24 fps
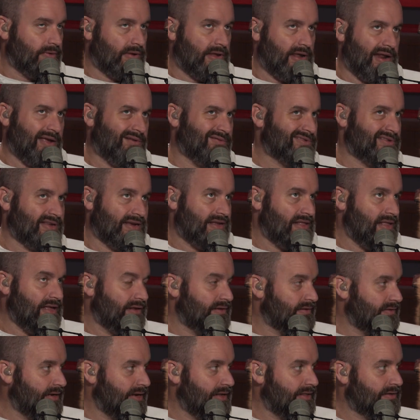And I was like,
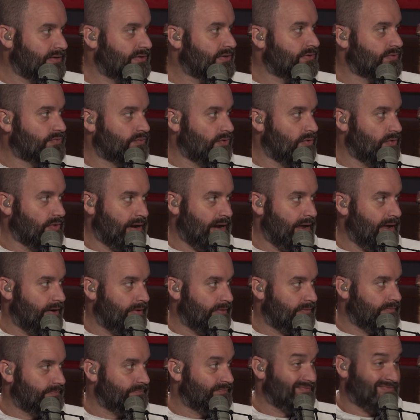yeah, let's just rule it
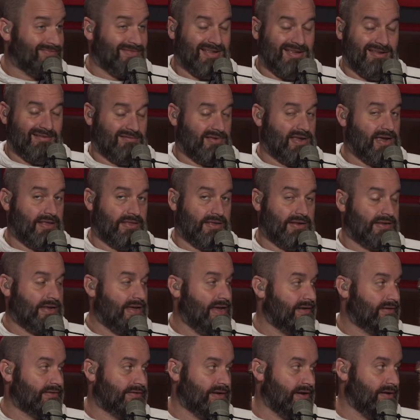out. Got the
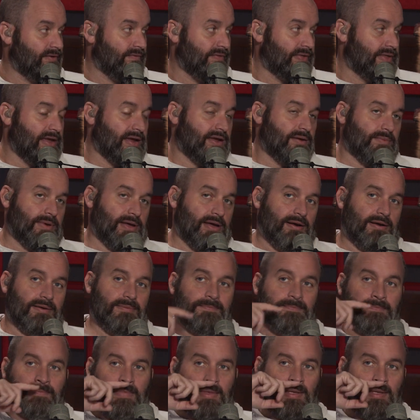test. Didn't even think about it.